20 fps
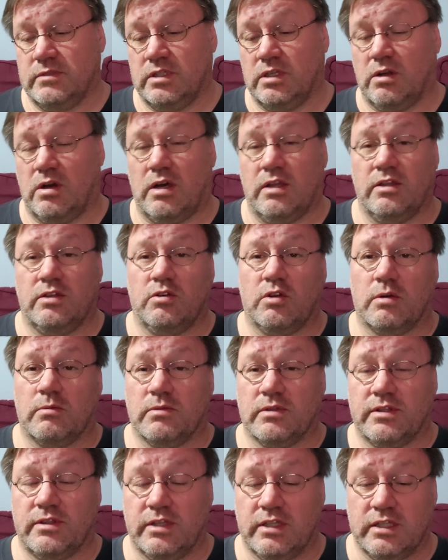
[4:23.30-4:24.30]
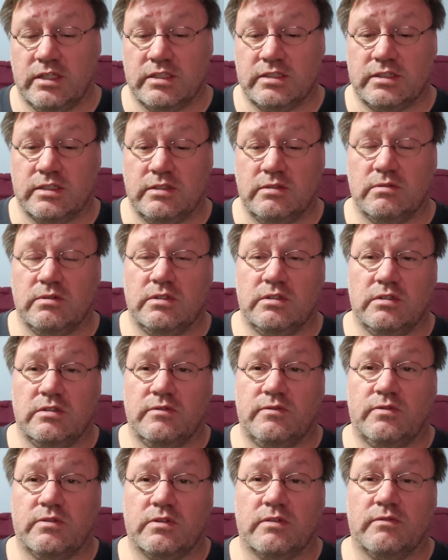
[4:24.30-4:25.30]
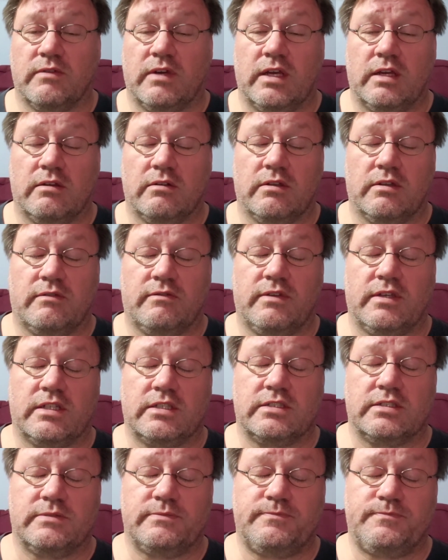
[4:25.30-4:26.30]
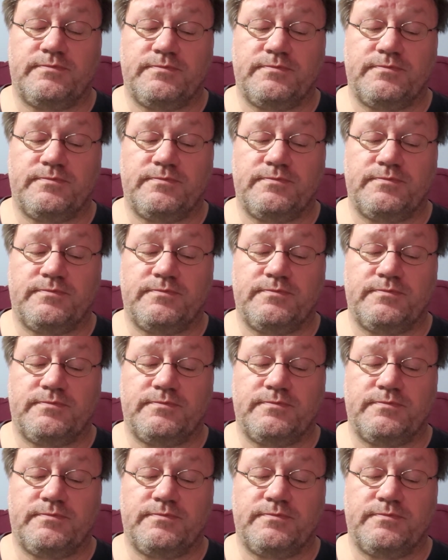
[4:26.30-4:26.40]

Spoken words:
all the normal things that you would do for a viral infection.